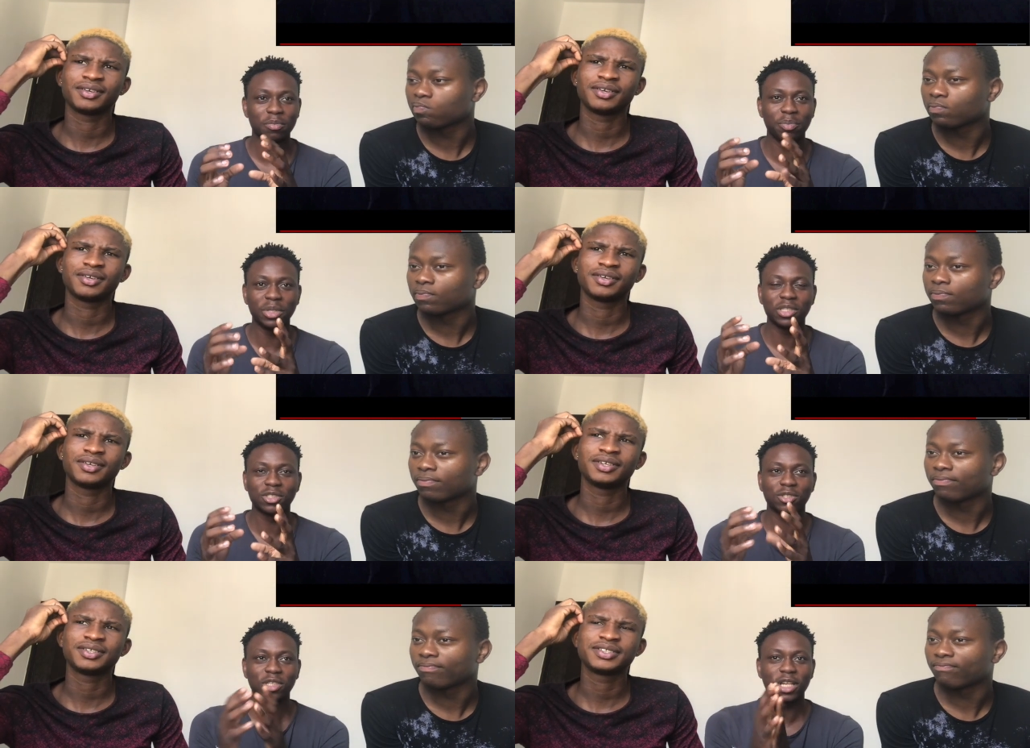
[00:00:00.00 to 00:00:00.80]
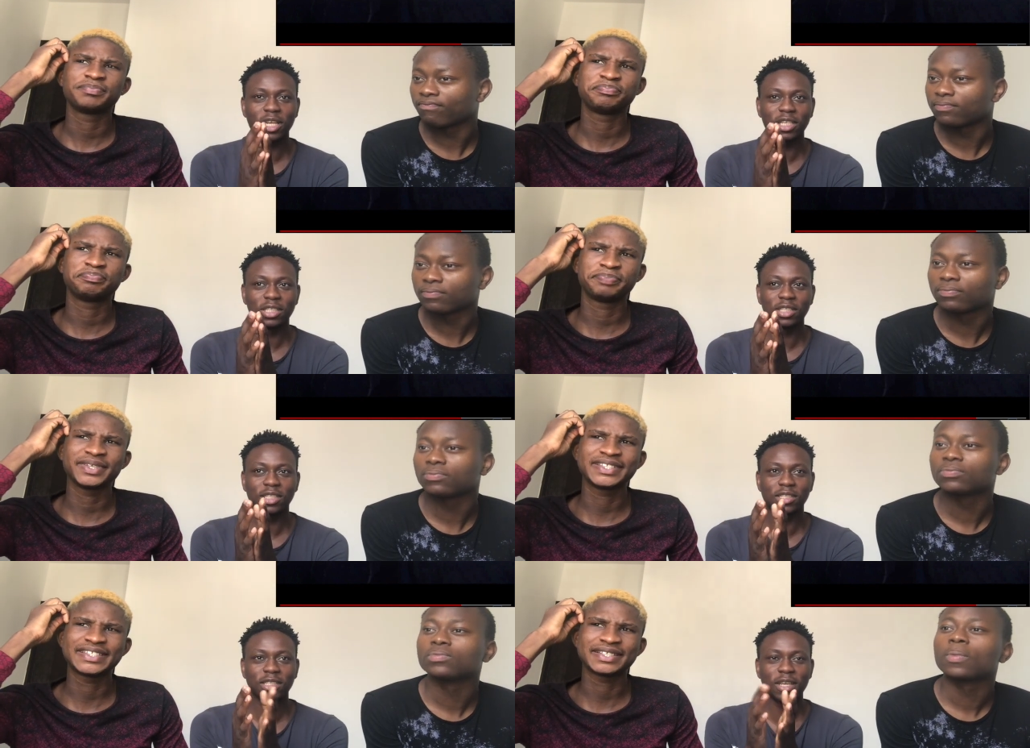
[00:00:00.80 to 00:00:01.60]
Speaker 1: Beats is just like the
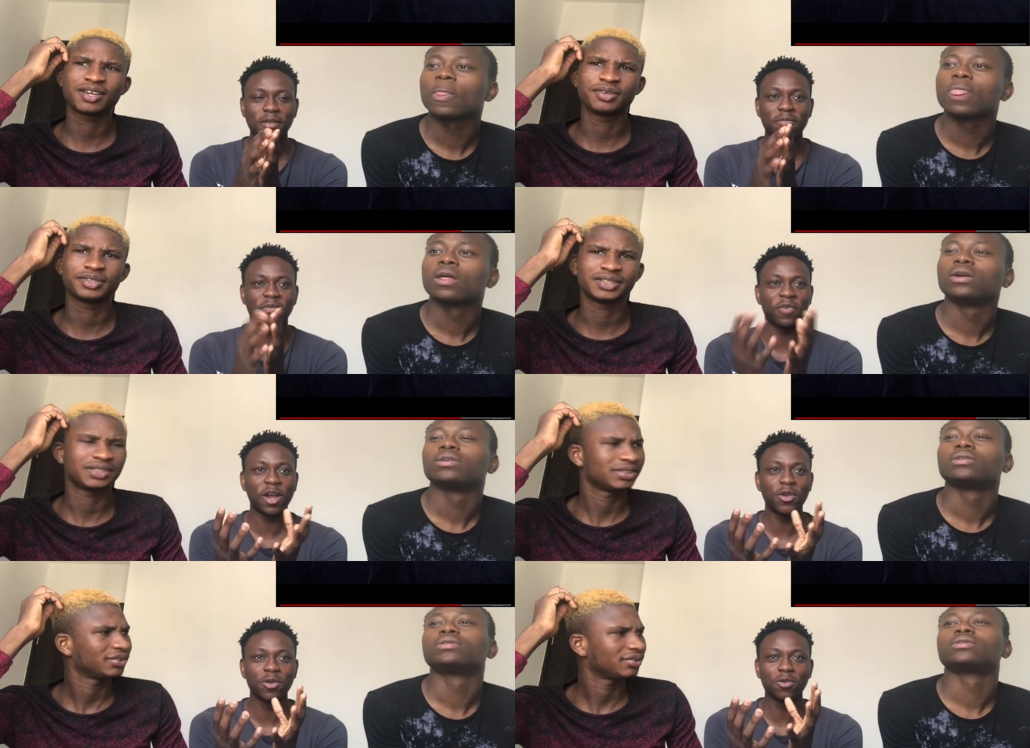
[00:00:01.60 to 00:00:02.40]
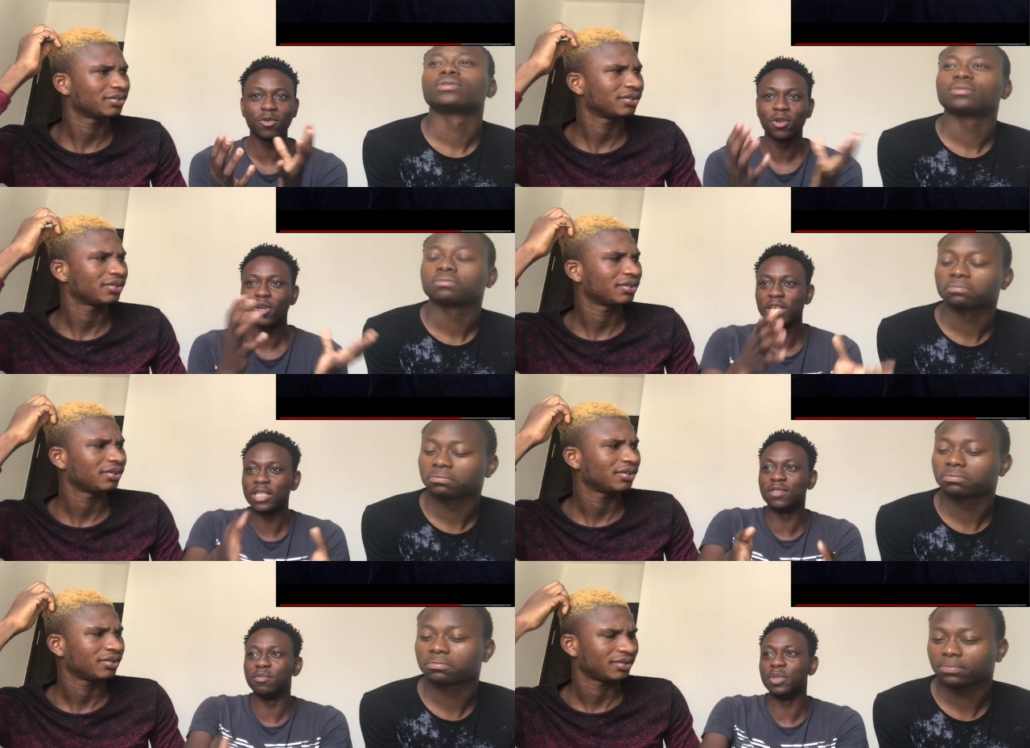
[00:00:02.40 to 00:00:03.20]
same value
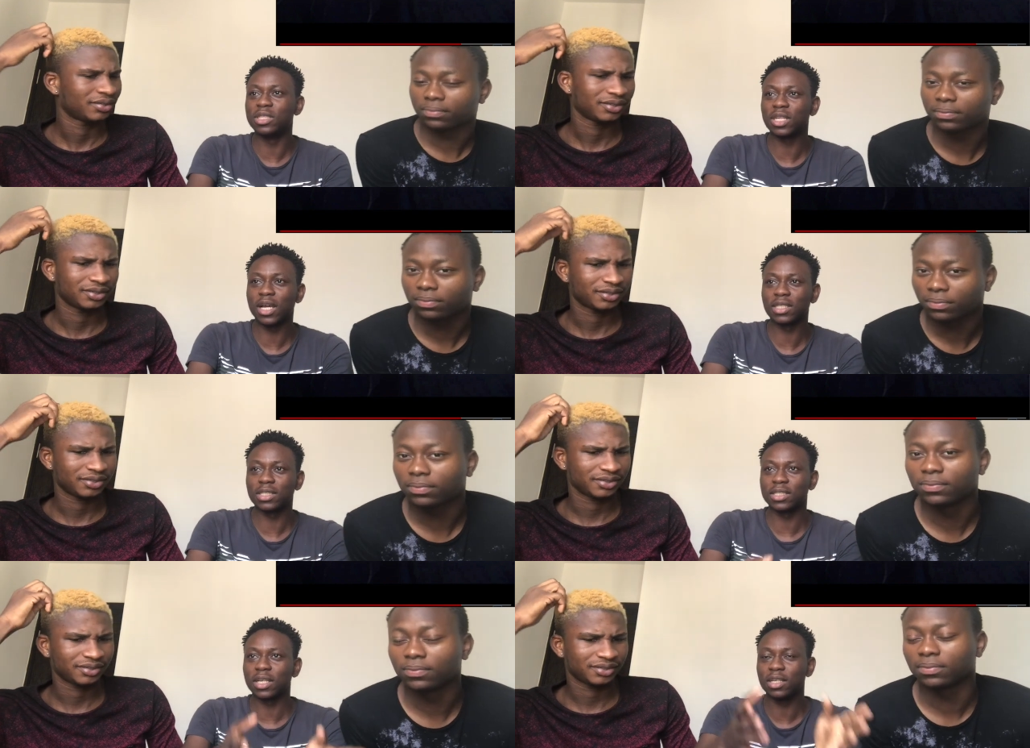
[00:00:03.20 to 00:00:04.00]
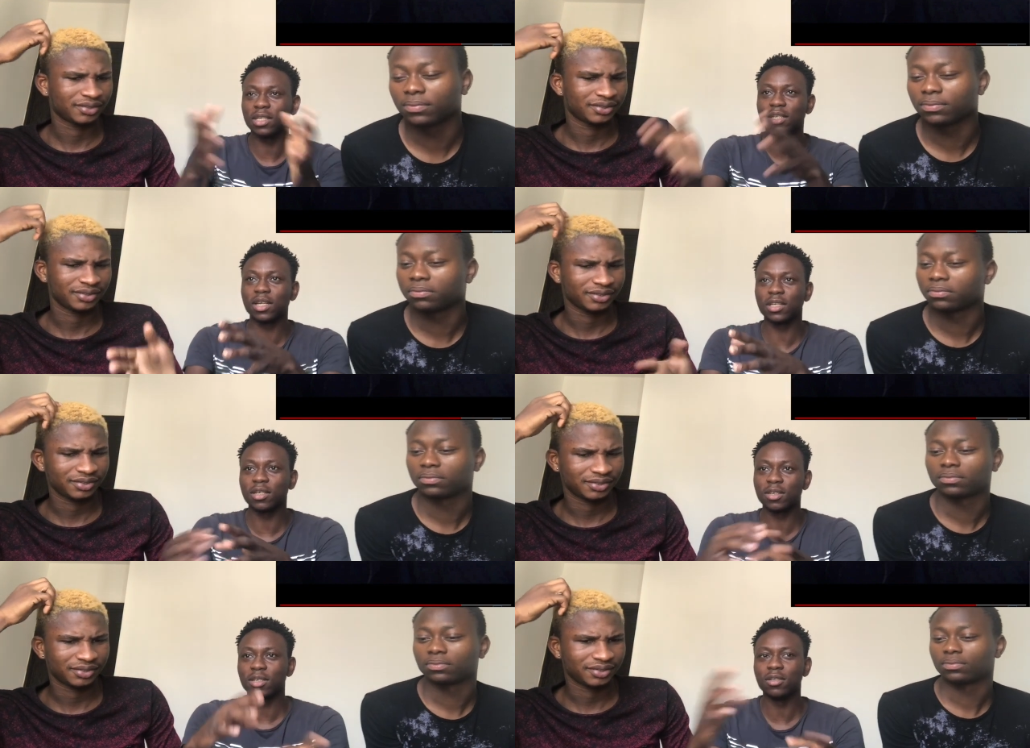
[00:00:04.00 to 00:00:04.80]
his beat has,
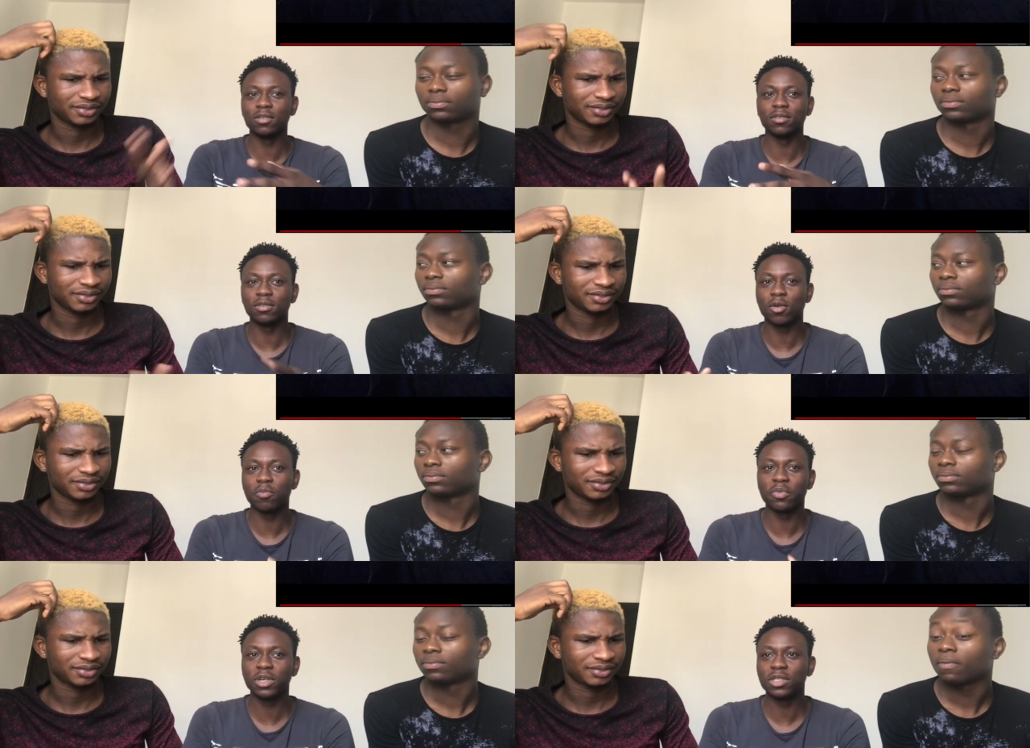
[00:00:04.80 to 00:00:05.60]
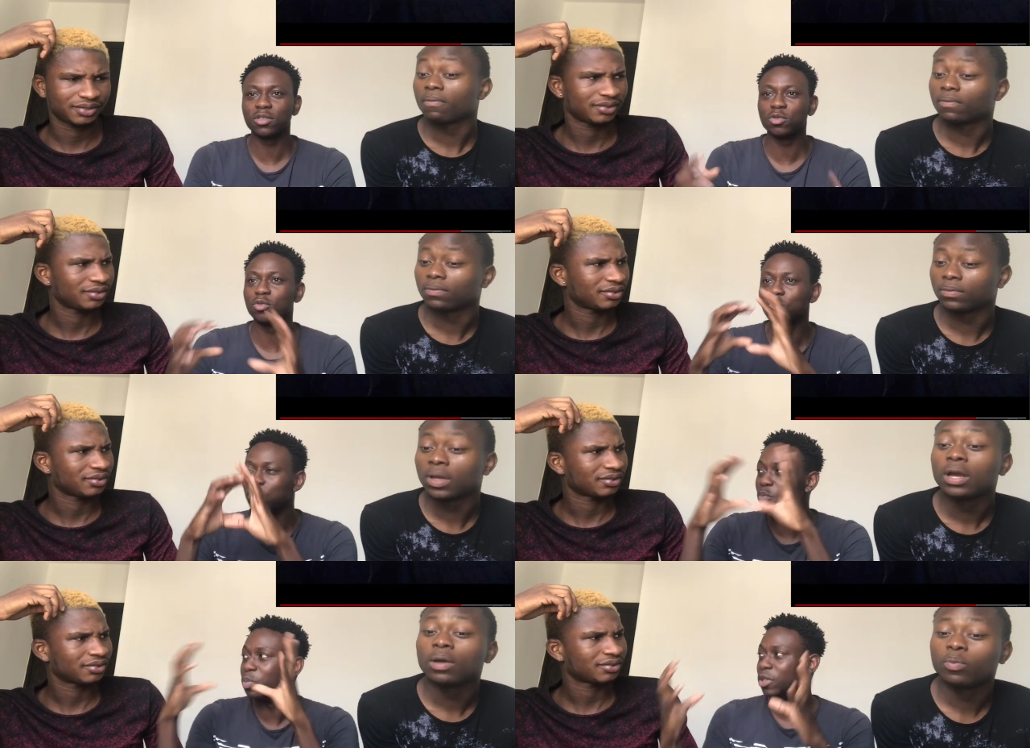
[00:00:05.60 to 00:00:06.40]
like in comparison to
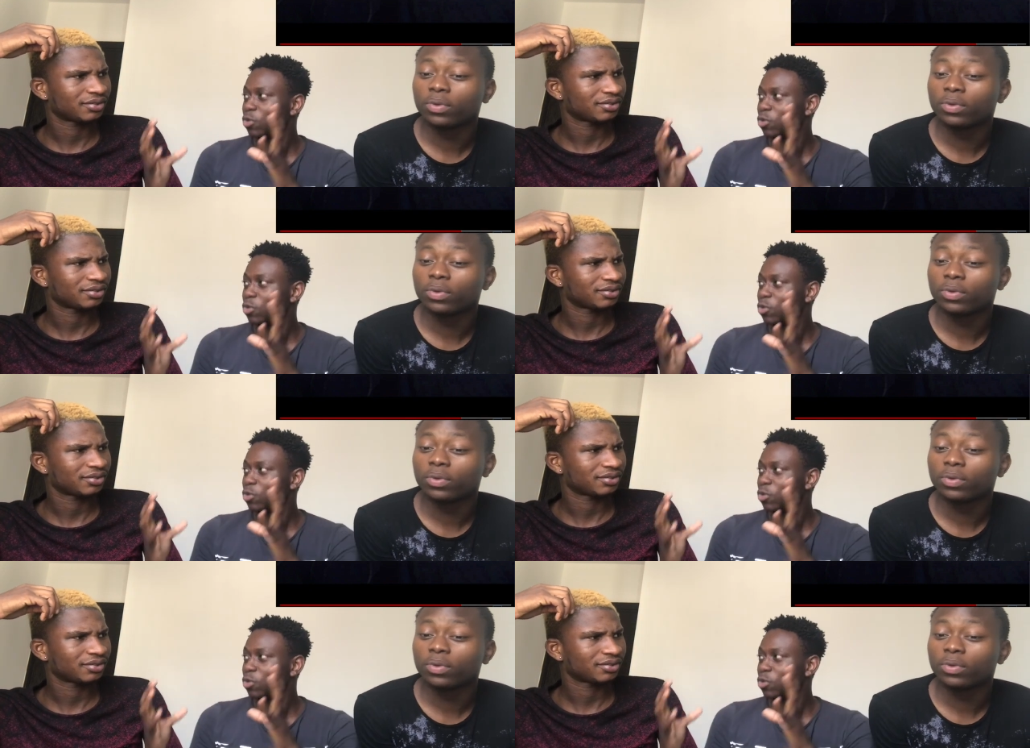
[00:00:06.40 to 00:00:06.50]
Bitcoin.